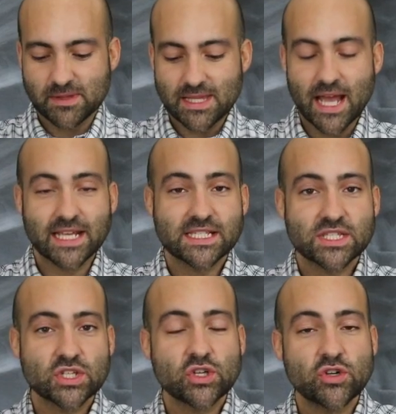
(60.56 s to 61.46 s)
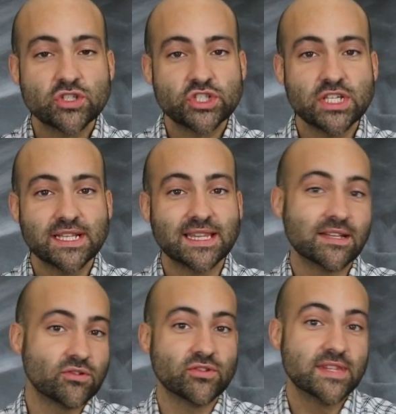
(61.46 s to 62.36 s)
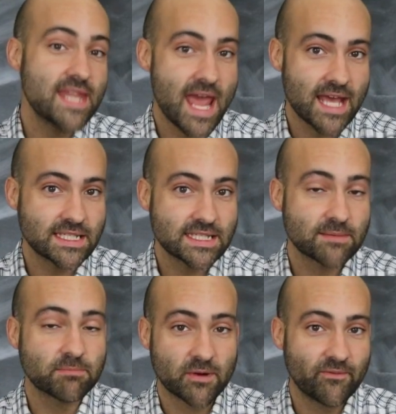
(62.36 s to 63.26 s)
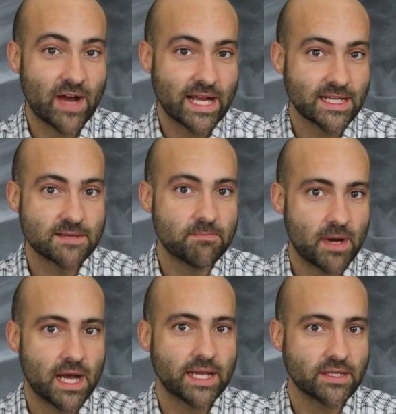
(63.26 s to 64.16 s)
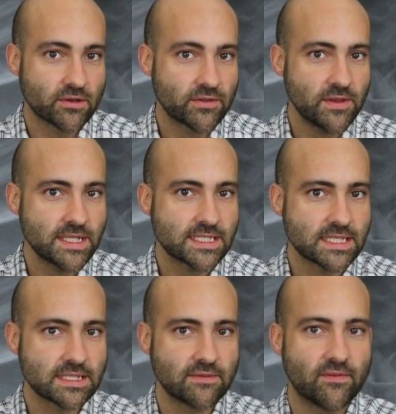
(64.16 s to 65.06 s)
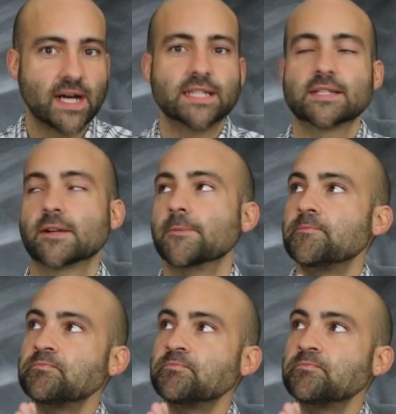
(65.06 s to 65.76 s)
nice, cushy little nest provided by your thesis advisor.